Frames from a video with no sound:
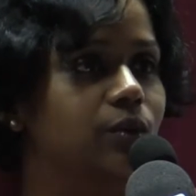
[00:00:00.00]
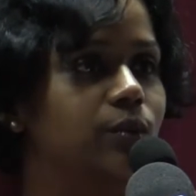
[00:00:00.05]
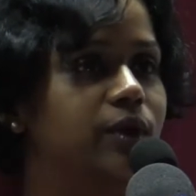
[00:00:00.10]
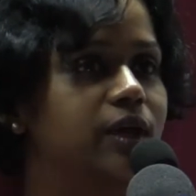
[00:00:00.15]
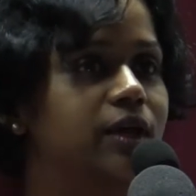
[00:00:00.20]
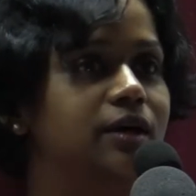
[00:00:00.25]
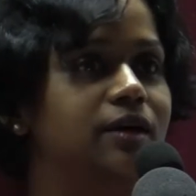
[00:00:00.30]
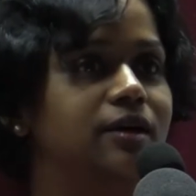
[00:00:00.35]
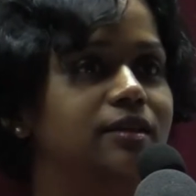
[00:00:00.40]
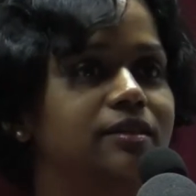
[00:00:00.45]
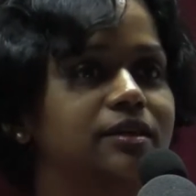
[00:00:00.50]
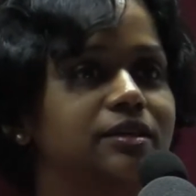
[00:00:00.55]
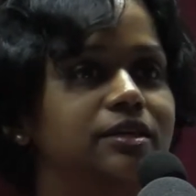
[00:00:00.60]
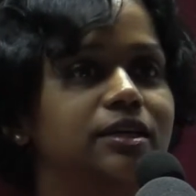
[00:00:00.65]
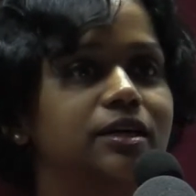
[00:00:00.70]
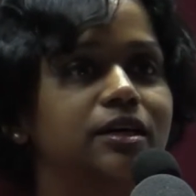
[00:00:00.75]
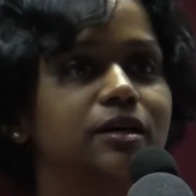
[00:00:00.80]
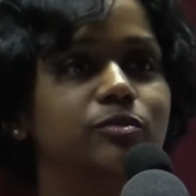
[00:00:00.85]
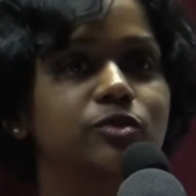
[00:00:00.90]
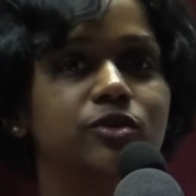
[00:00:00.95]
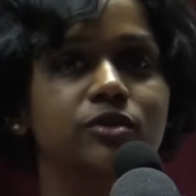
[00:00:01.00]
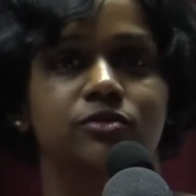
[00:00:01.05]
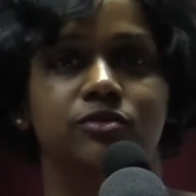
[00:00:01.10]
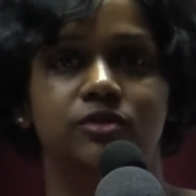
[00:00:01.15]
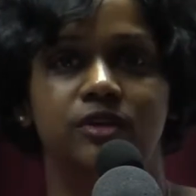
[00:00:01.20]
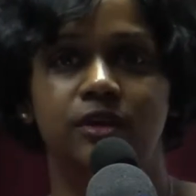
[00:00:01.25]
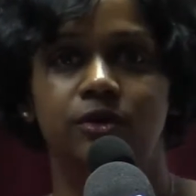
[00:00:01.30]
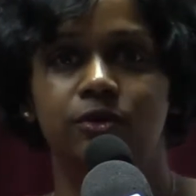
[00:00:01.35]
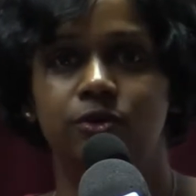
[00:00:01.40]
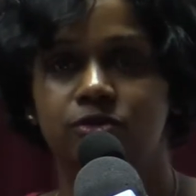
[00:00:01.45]
We heard the terms of
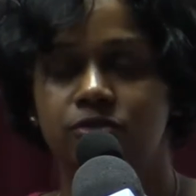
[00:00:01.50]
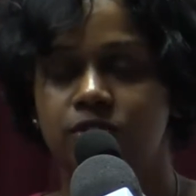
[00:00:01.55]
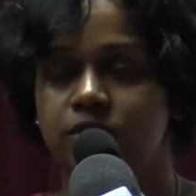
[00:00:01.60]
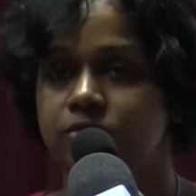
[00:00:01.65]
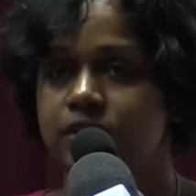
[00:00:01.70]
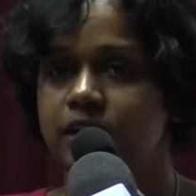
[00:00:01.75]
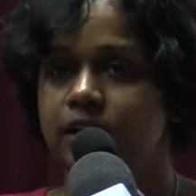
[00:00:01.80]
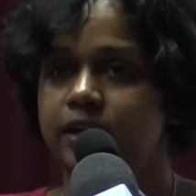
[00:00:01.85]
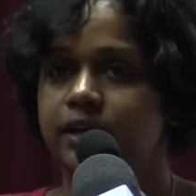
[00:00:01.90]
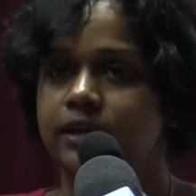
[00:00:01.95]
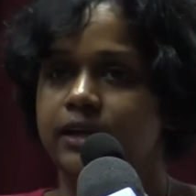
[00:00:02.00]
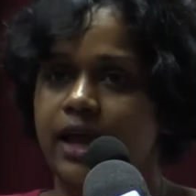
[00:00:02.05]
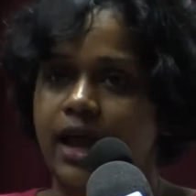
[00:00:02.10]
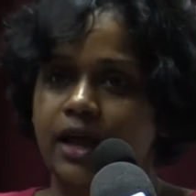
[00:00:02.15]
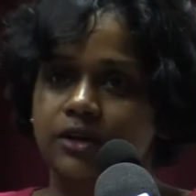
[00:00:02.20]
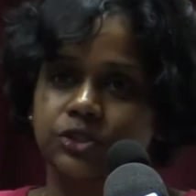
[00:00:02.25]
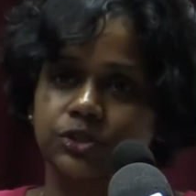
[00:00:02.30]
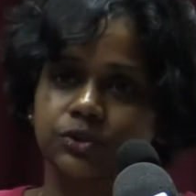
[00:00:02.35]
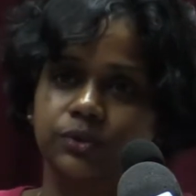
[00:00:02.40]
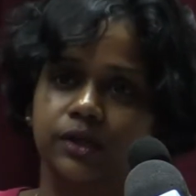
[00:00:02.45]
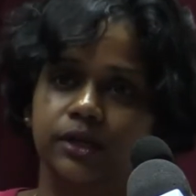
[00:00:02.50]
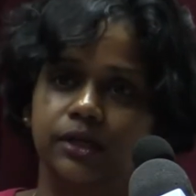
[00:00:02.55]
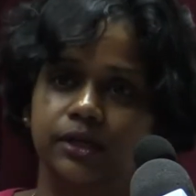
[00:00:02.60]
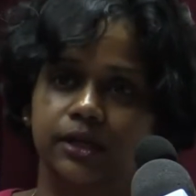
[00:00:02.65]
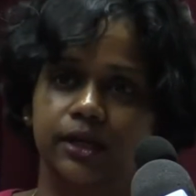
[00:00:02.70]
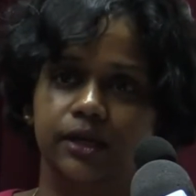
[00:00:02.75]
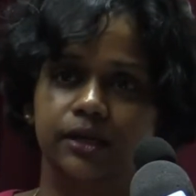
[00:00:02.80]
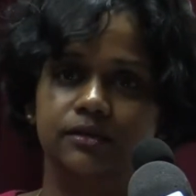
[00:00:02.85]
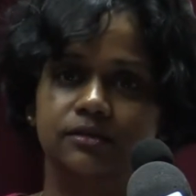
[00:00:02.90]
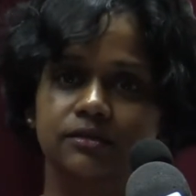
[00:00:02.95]
zero civilian
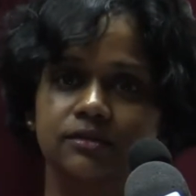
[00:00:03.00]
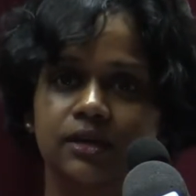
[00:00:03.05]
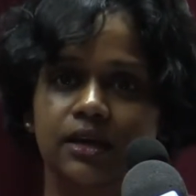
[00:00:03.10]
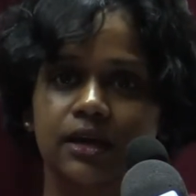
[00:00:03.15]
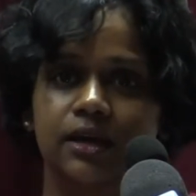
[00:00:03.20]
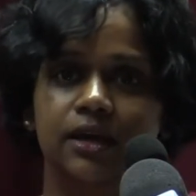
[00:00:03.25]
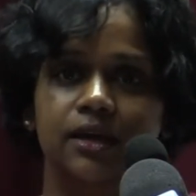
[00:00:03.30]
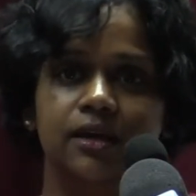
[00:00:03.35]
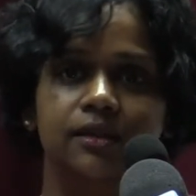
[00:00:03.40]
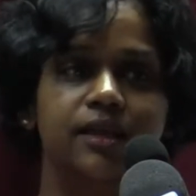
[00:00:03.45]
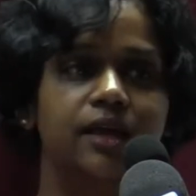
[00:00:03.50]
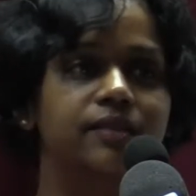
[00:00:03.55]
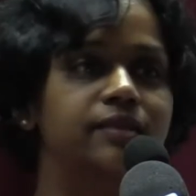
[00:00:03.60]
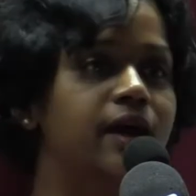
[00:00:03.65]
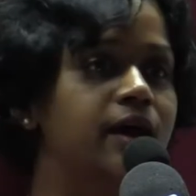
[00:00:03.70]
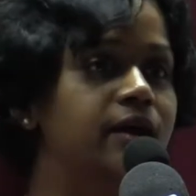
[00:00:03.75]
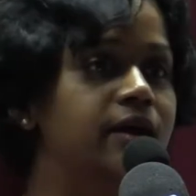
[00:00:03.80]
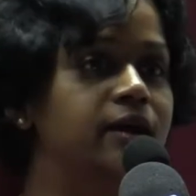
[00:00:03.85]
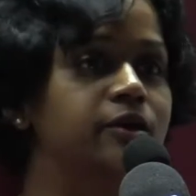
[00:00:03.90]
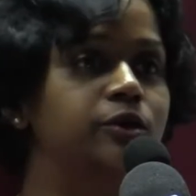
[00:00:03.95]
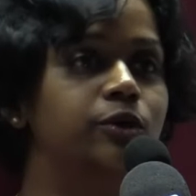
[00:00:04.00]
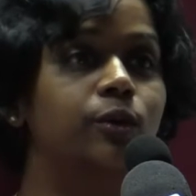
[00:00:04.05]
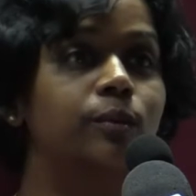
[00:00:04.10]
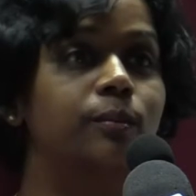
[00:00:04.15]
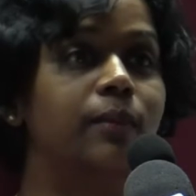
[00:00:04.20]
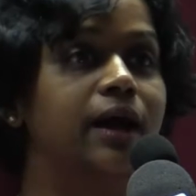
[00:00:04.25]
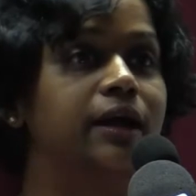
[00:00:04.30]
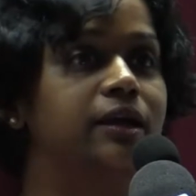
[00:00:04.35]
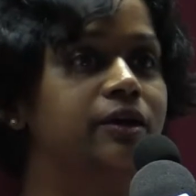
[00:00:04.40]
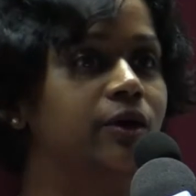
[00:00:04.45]
casualties, that there are no
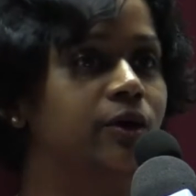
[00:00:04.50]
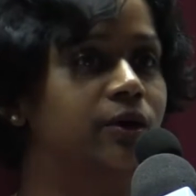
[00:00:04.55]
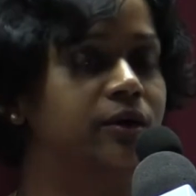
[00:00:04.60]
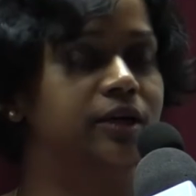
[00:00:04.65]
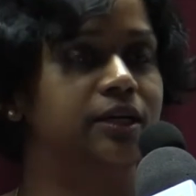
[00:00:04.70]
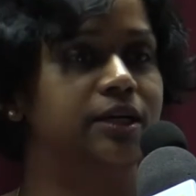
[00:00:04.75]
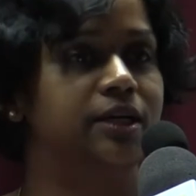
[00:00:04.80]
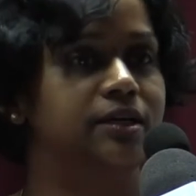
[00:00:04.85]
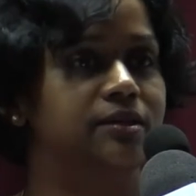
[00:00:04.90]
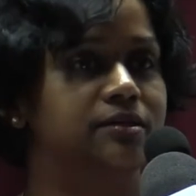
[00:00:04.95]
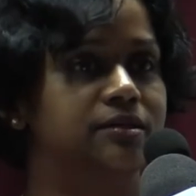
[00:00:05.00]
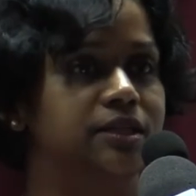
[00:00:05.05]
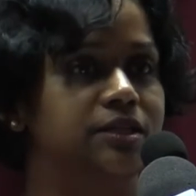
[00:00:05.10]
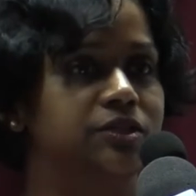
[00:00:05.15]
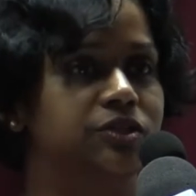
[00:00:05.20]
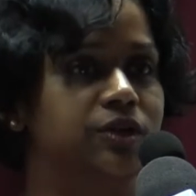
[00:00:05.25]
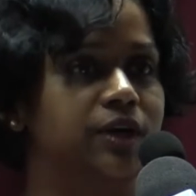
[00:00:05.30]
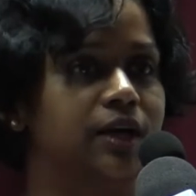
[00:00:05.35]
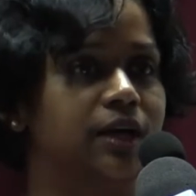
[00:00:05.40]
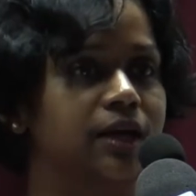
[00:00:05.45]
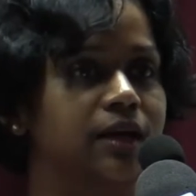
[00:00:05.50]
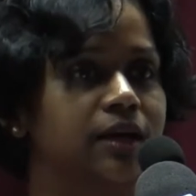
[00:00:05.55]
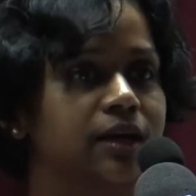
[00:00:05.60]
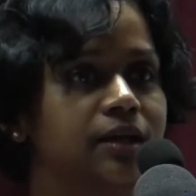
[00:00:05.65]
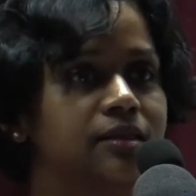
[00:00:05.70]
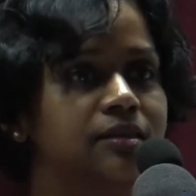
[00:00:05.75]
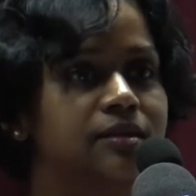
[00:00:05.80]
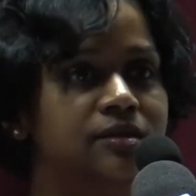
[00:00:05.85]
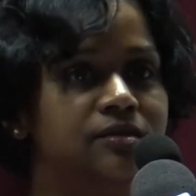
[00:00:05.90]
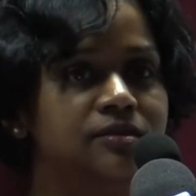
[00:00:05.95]
minorities in Sri
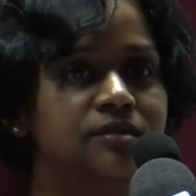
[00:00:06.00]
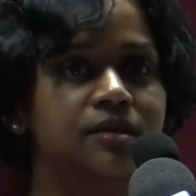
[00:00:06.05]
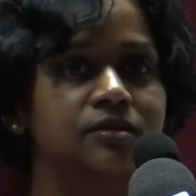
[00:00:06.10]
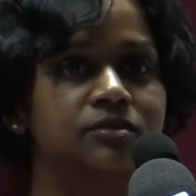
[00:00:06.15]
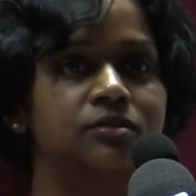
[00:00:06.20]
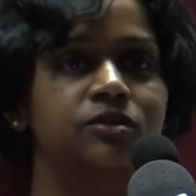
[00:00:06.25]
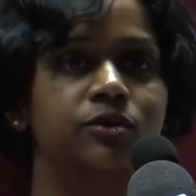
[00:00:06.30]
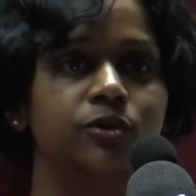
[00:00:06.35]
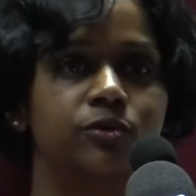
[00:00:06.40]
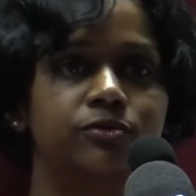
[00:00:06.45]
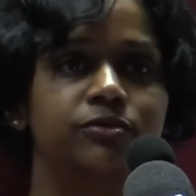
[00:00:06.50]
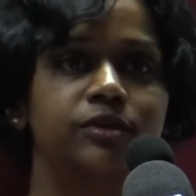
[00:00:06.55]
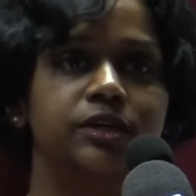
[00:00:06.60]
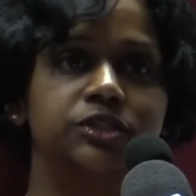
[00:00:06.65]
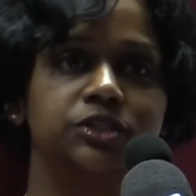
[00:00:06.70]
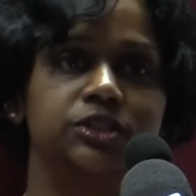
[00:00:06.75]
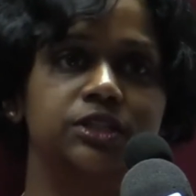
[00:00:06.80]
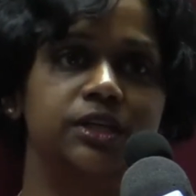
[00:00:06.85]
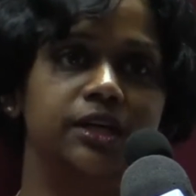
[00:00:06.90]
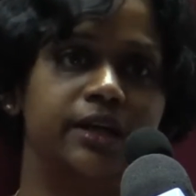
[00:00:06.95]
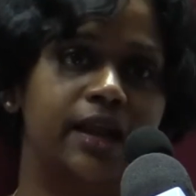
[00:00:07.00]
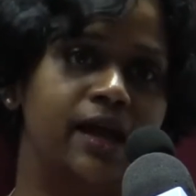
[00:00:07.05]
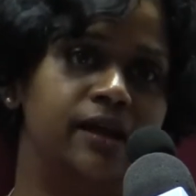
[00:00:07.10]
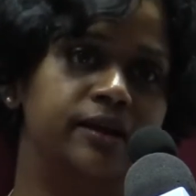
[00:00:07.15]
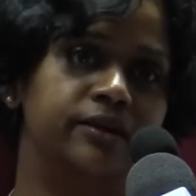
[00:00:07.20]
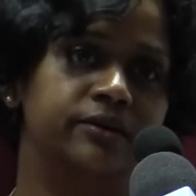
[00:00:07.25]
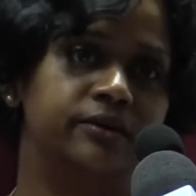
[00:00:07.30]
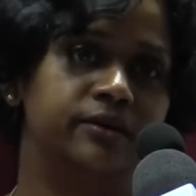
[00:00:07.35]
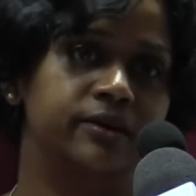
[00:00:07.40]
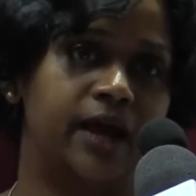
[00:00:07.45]
Lanka. This is the official
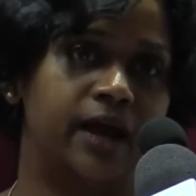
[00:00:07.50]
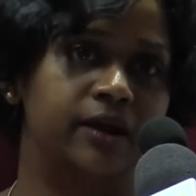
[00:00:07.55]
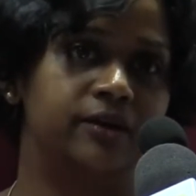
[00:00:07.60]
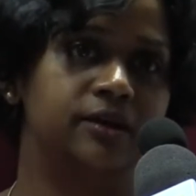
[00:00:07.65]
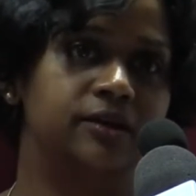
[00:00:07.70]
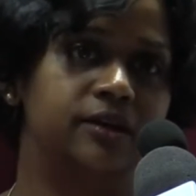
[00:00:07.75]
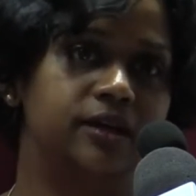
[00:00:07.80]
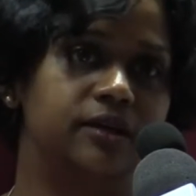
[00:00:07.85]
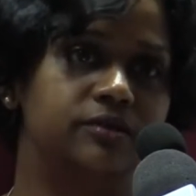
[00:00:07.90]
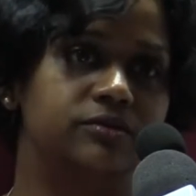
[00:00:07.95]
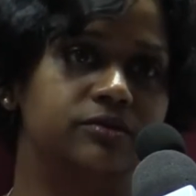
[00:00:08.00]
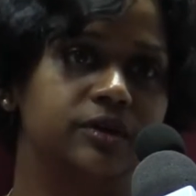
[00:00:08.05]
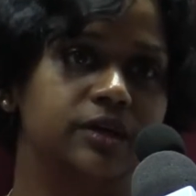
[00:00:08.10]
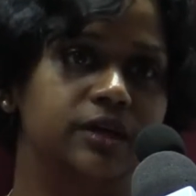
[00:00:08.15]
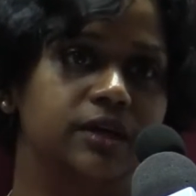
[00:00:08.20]
narrative